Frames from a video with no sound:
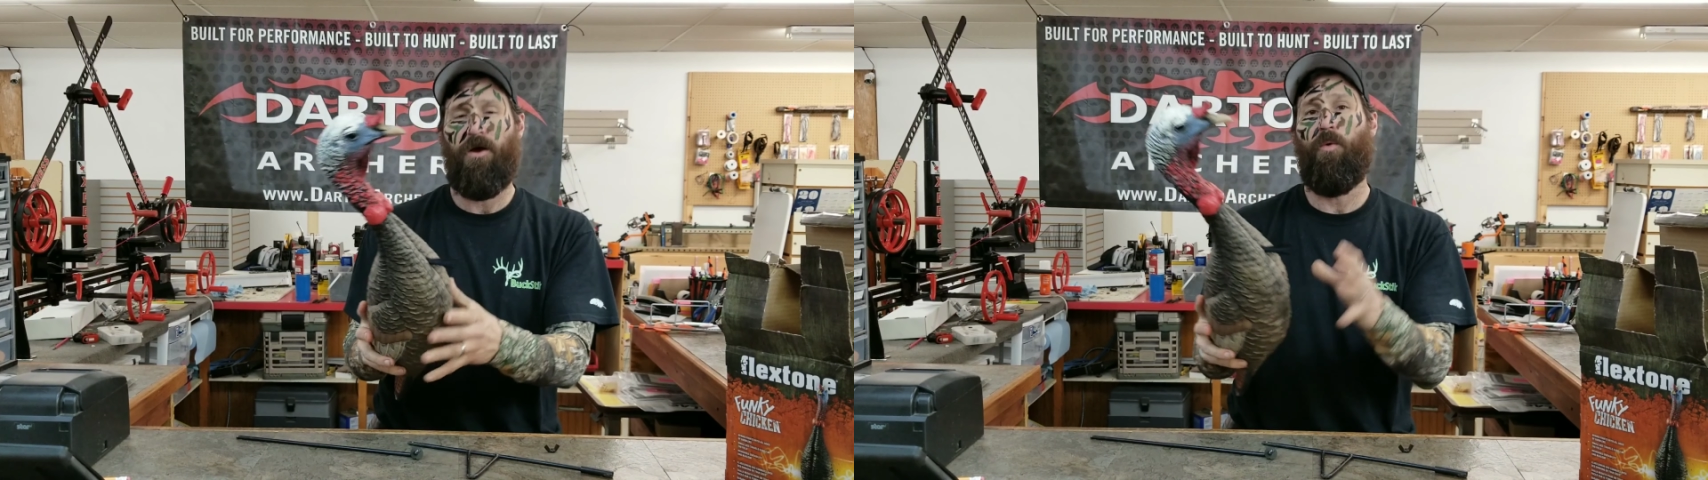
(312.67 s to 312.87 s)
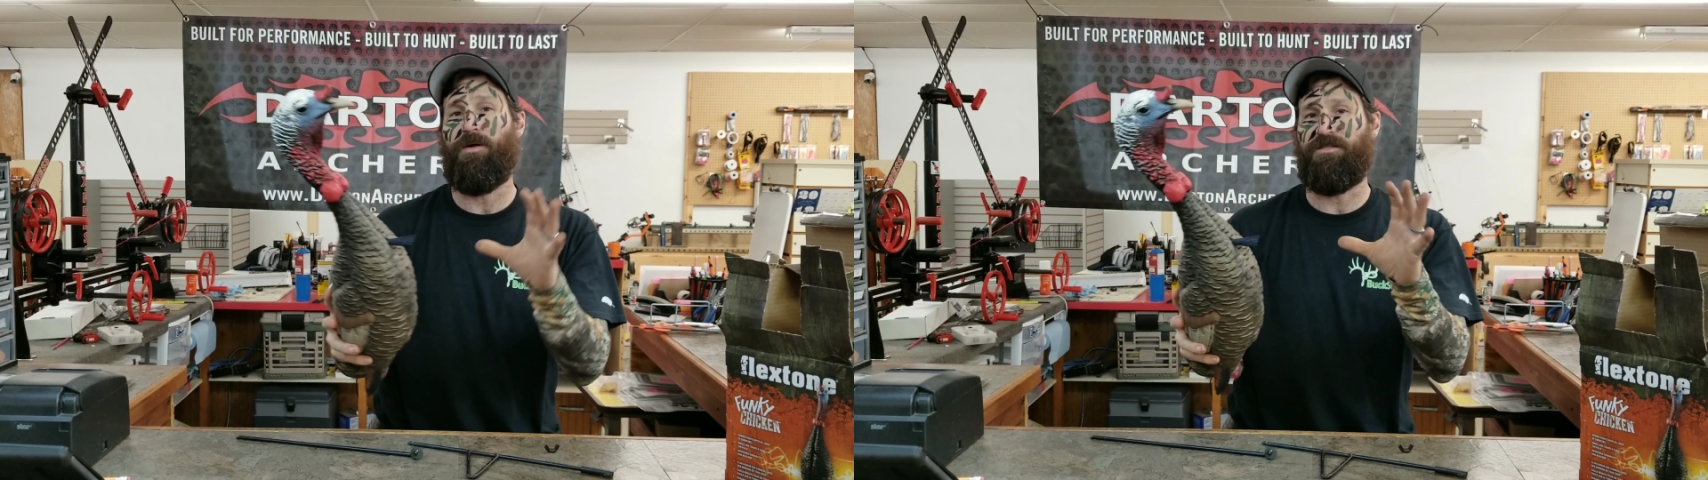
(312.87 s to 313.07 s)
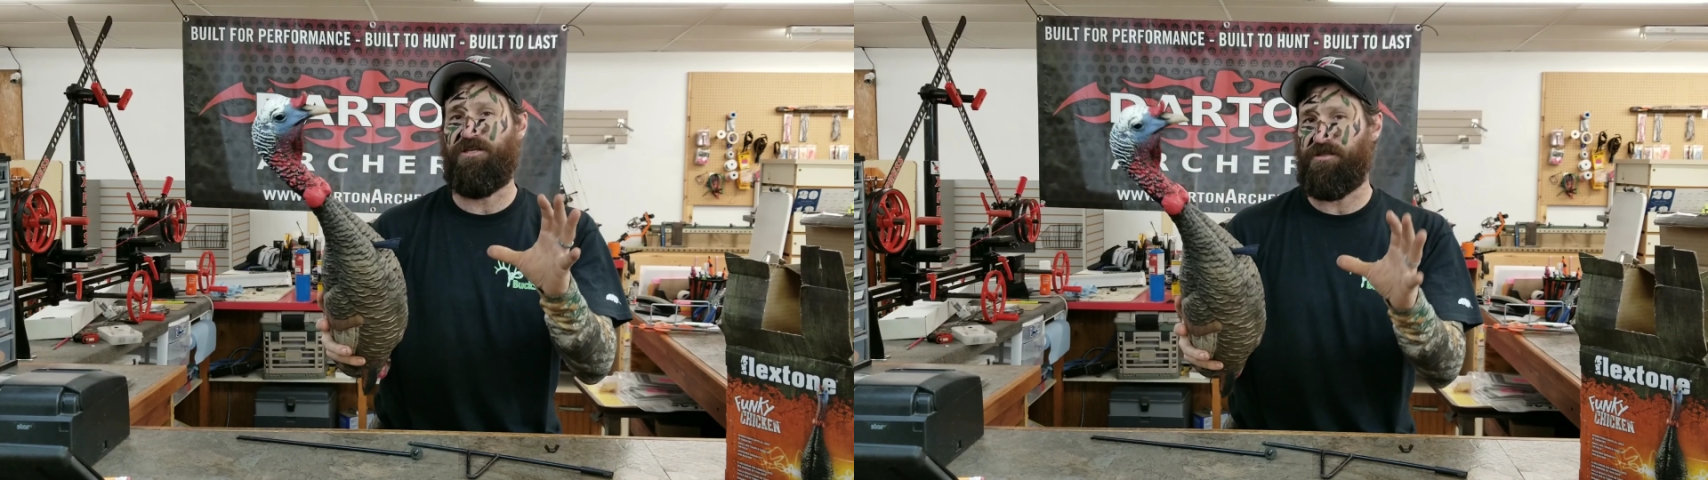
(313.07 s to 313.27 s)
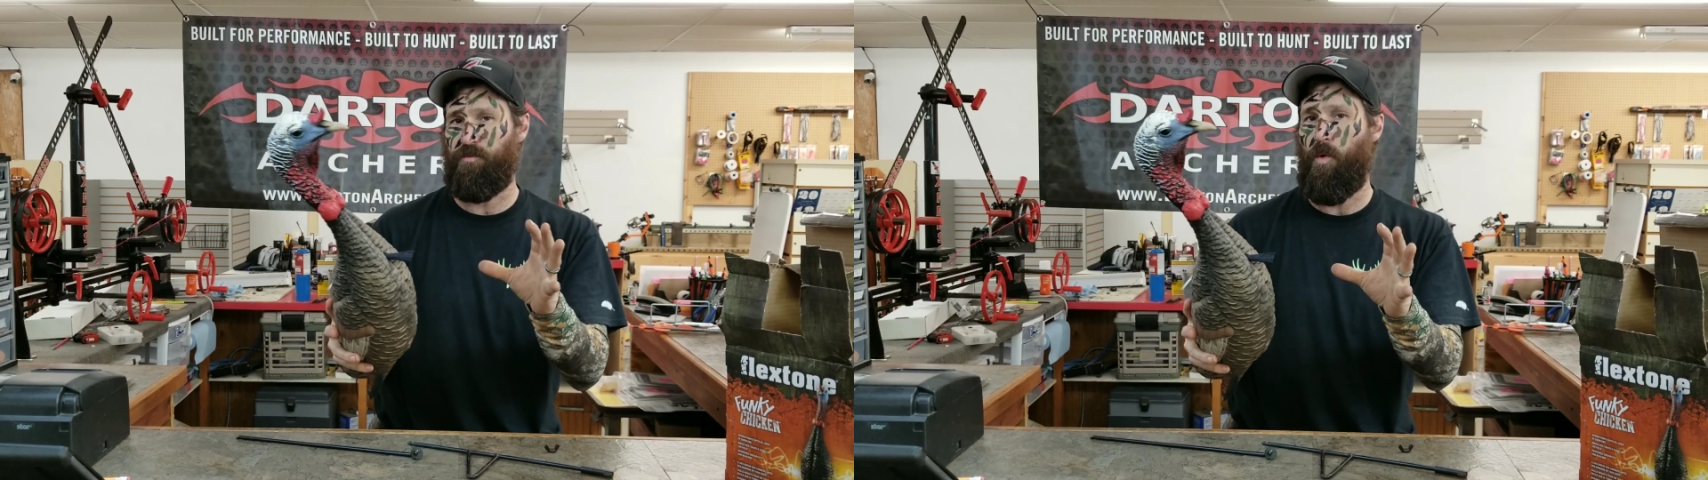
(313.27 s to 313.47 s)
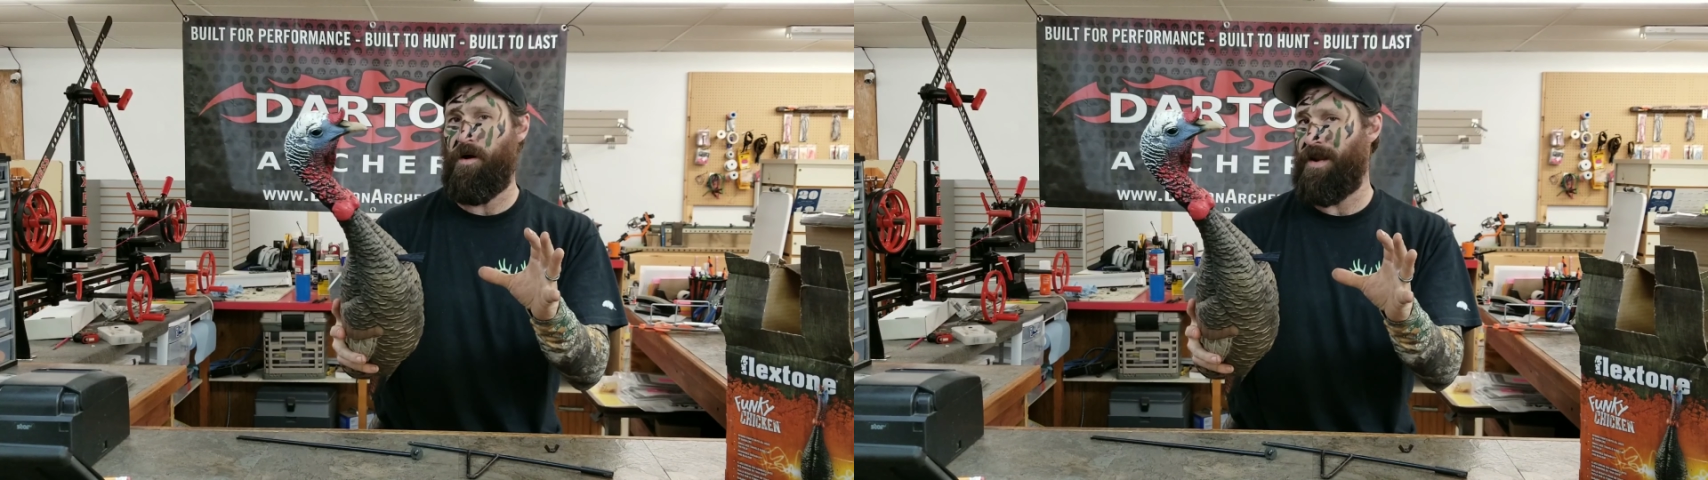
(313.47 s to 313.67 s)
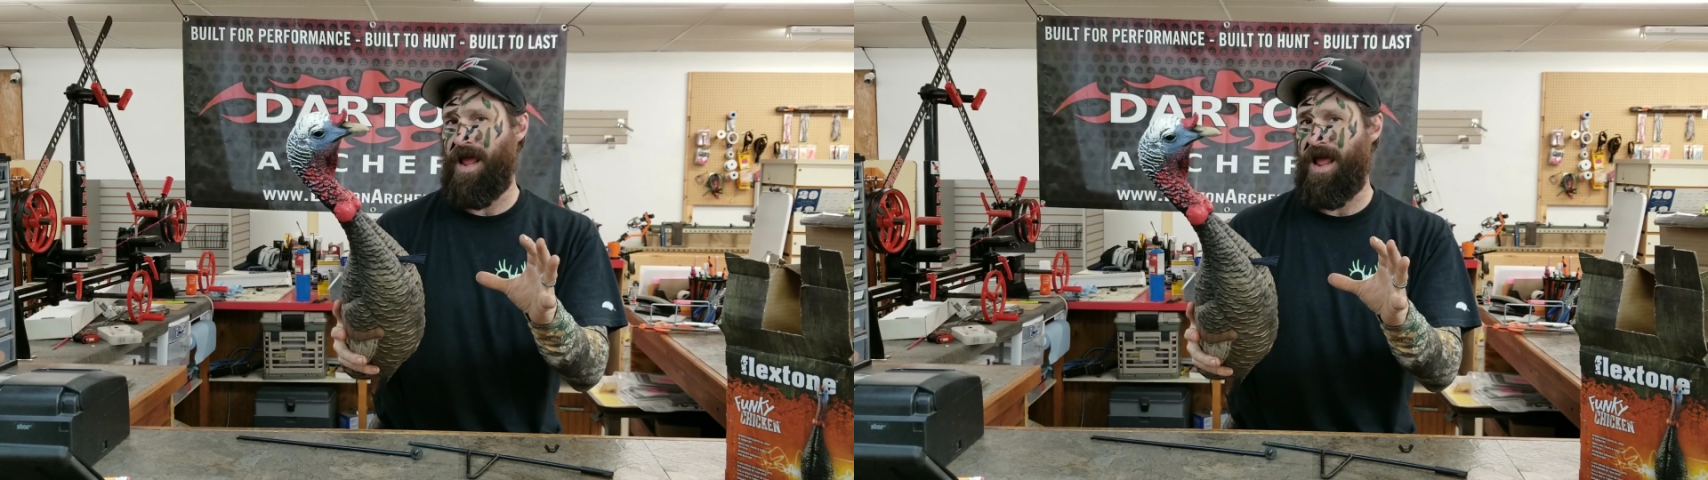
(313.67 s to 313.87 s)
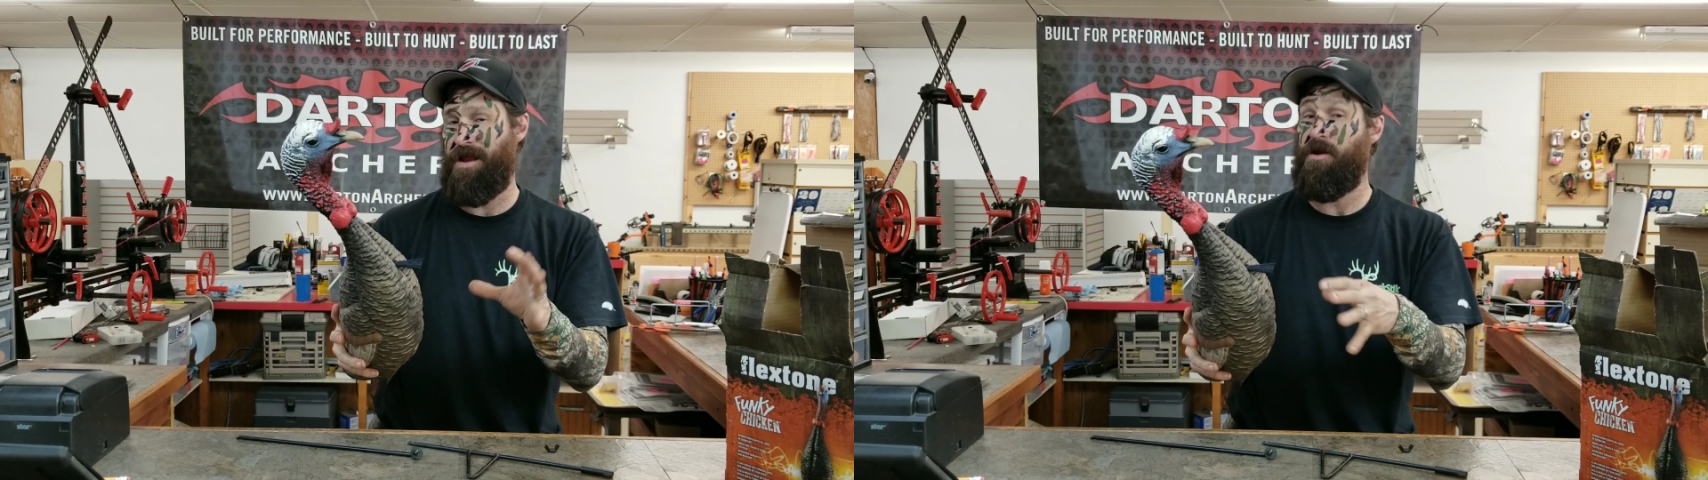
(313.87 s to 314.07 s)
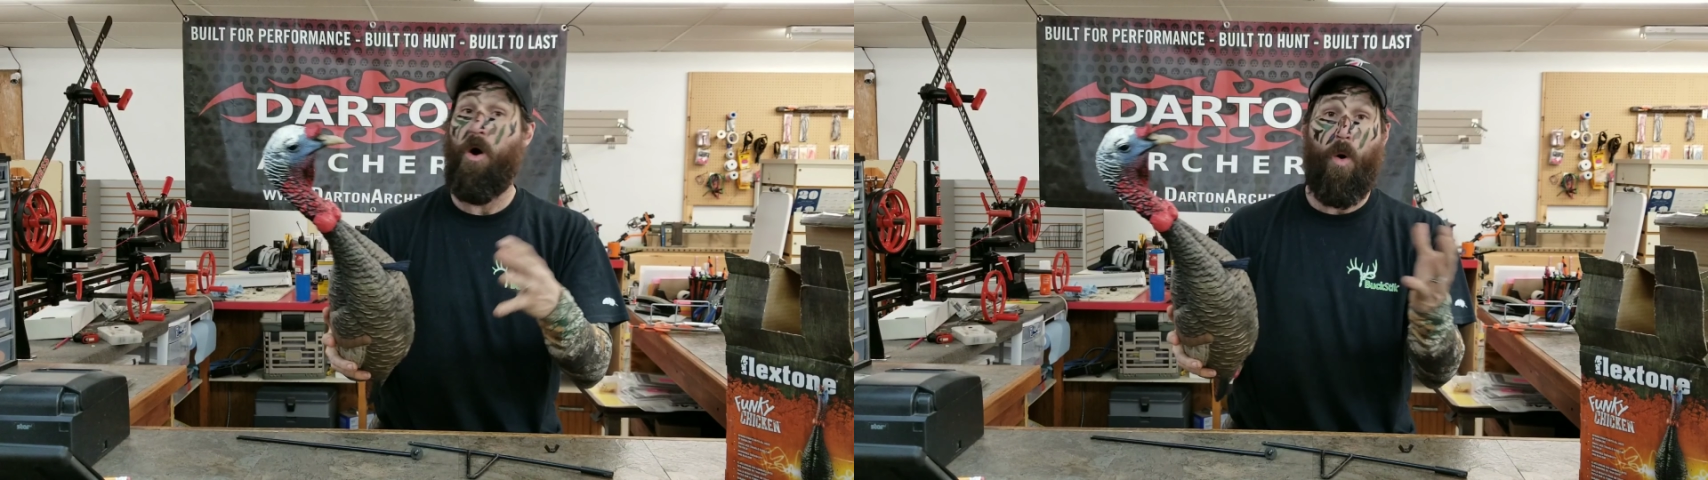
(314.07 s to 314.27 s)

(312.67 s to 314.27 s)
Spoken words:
with just one hen